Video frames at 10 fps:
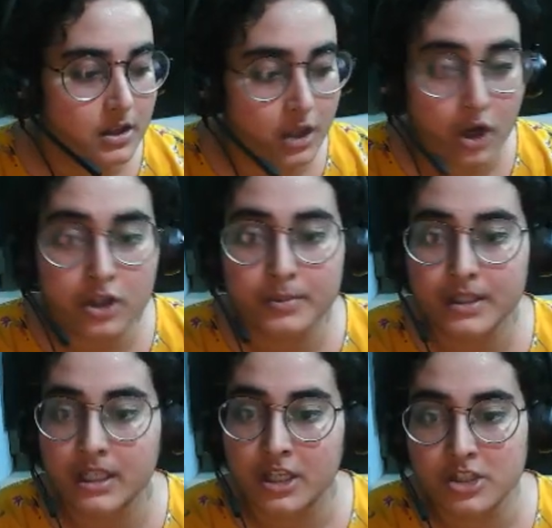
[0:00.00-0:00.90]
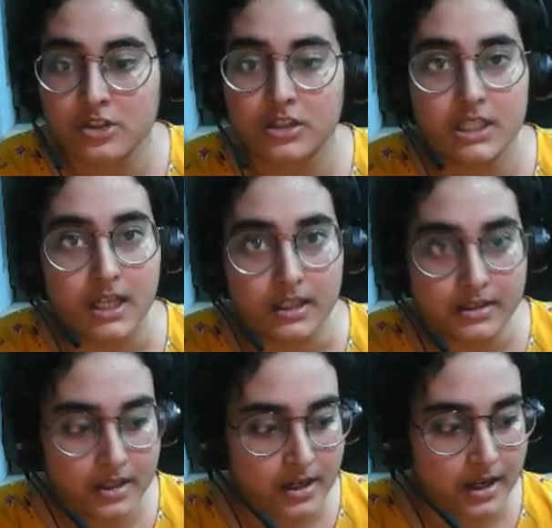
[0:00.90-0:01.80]
Documentation, on the
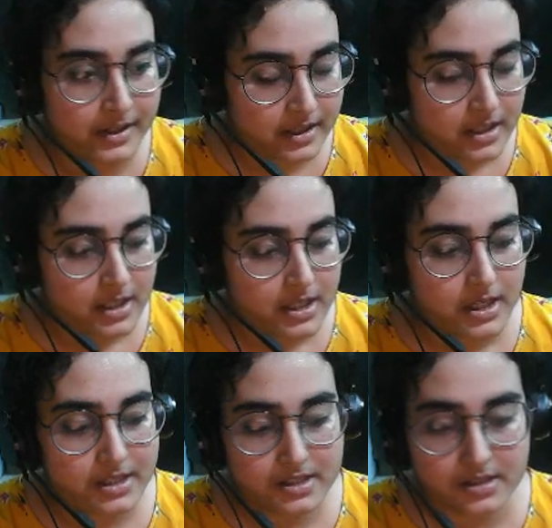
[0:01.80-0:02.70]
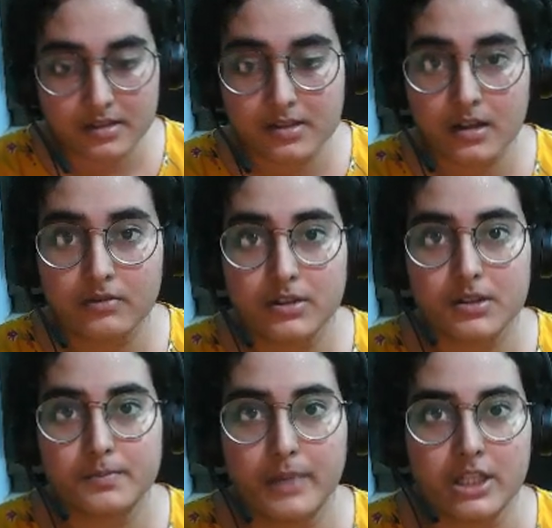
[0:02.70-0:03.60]
other hand, is reserved
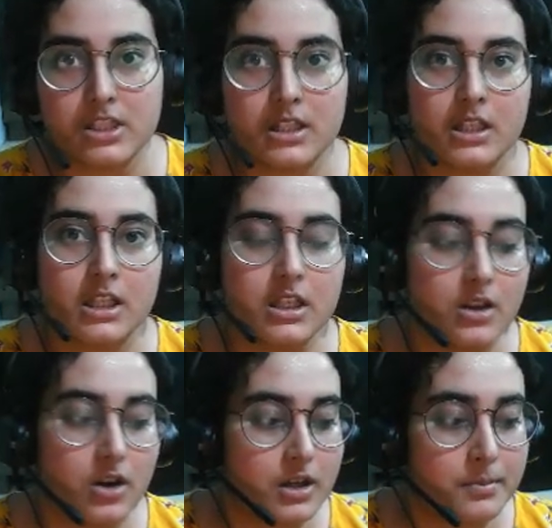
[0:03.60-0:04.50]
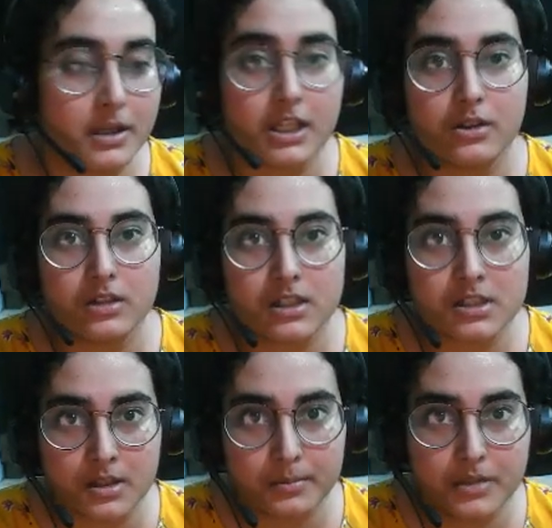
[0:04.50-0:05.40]
specially on a particular
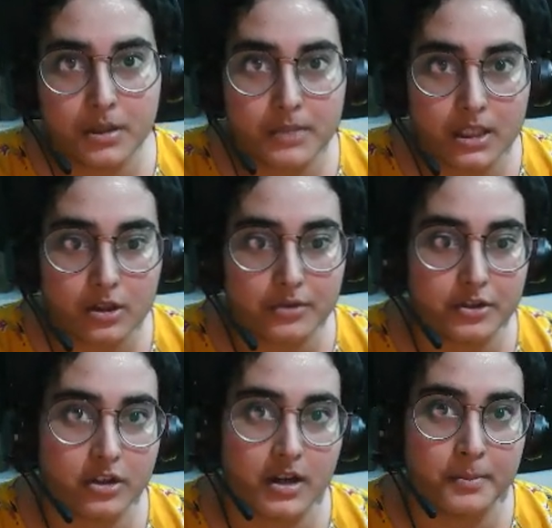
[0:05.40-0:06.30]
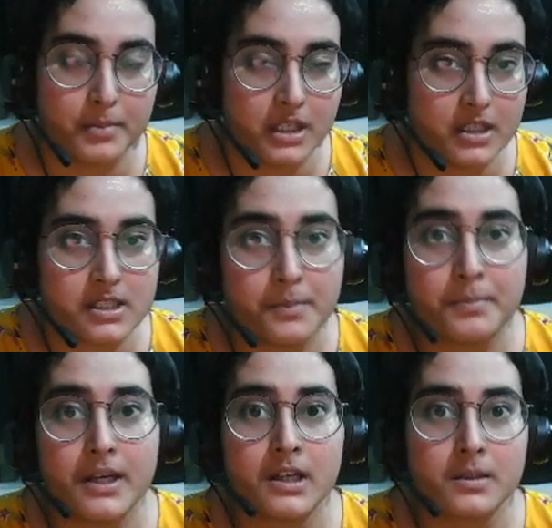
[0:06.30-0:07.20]
subdomain of your company, a
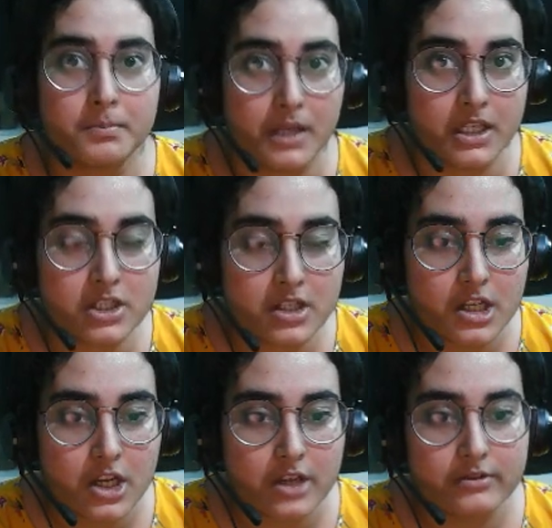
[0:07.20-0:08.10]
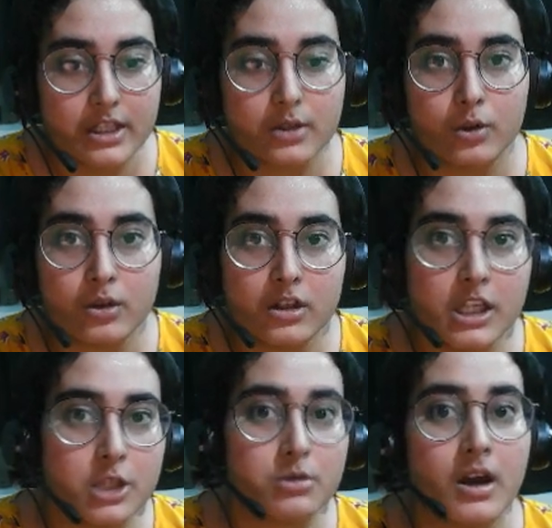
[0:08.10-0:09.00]
separate page where
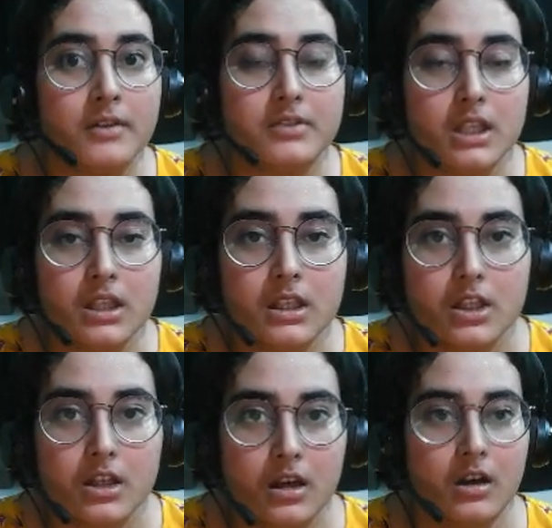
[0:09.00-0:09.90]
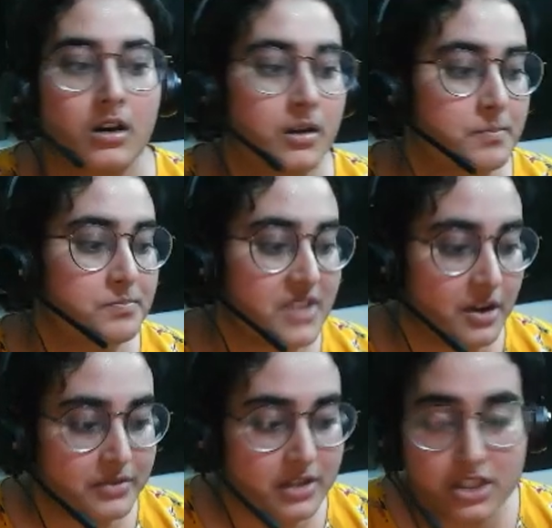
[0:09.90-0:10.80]
only you have the uh,
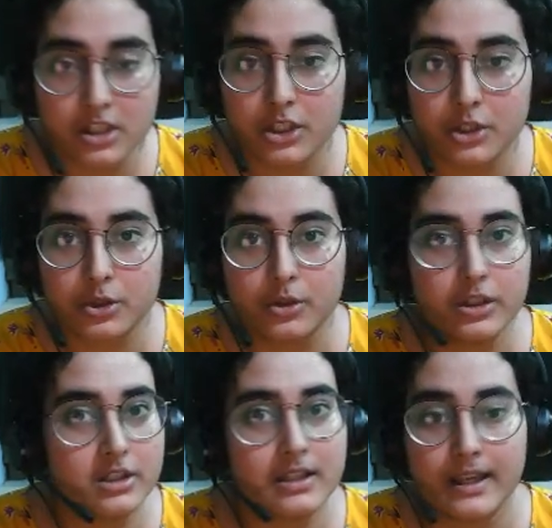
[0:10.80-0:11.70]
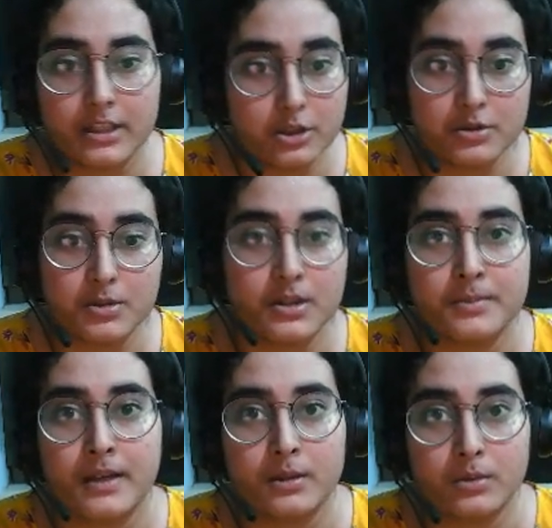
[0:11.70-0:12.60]
official tutorial and user
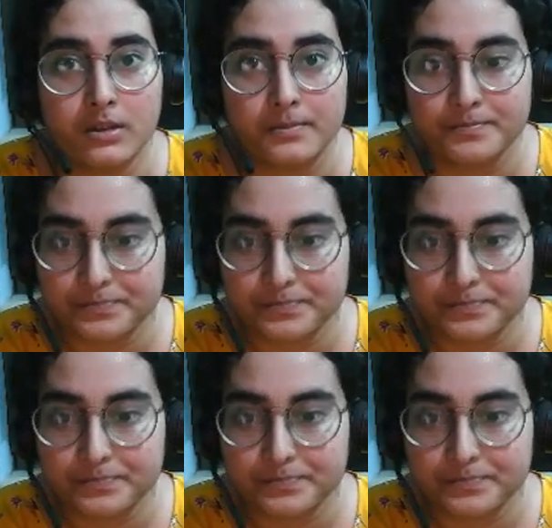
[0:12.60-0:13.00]
manual.